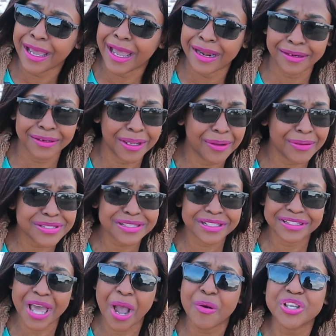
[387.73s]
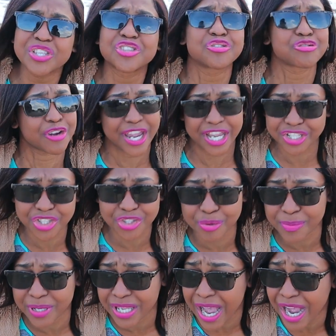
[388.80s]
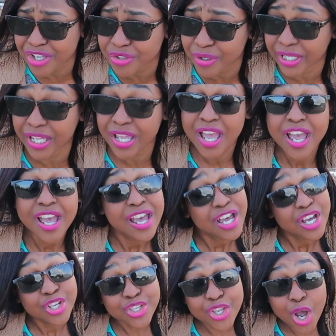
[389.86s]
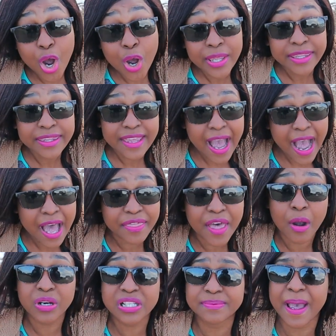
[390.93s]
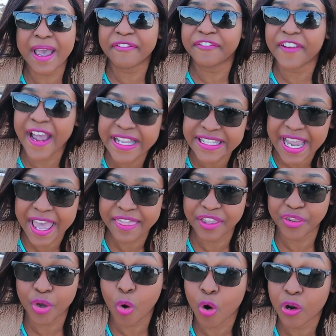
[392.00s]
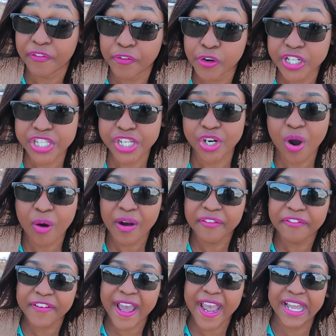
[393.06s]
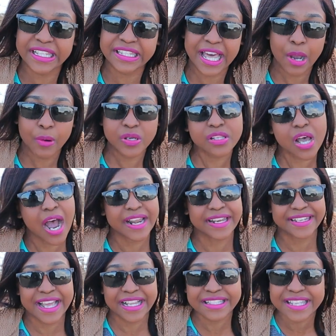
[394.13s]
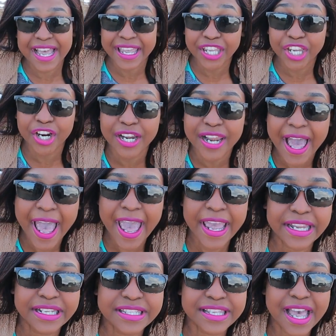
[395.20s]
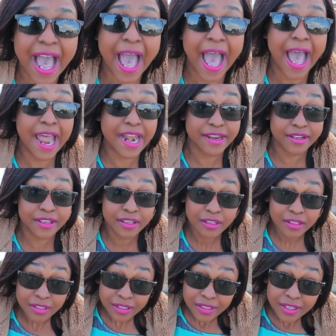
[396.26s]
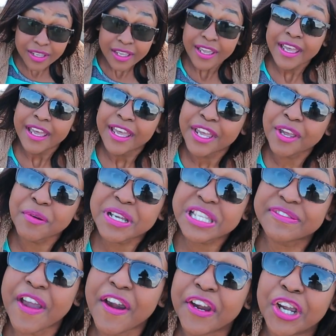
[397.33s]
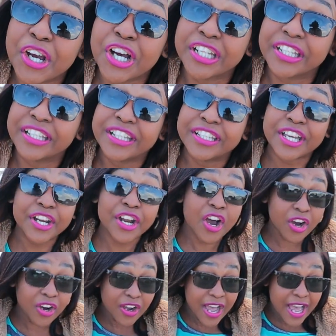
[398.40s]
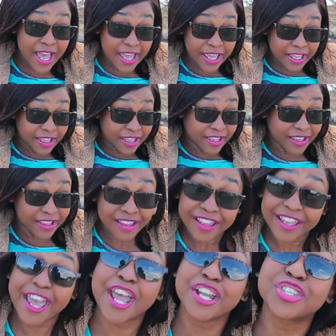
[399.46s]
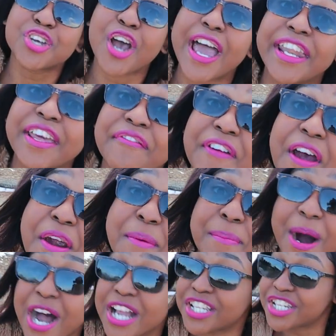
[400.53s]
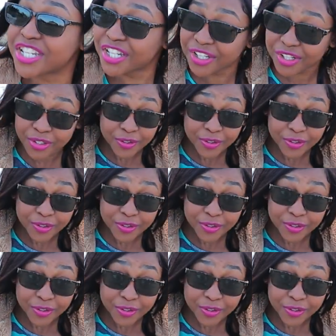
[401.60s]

And I was, that was strange to me actually. So yeah, that was my flight. I did the whole fourteen hour flight. That was on Delta Airlines, and it was very good, you know. I enjoyed it very much.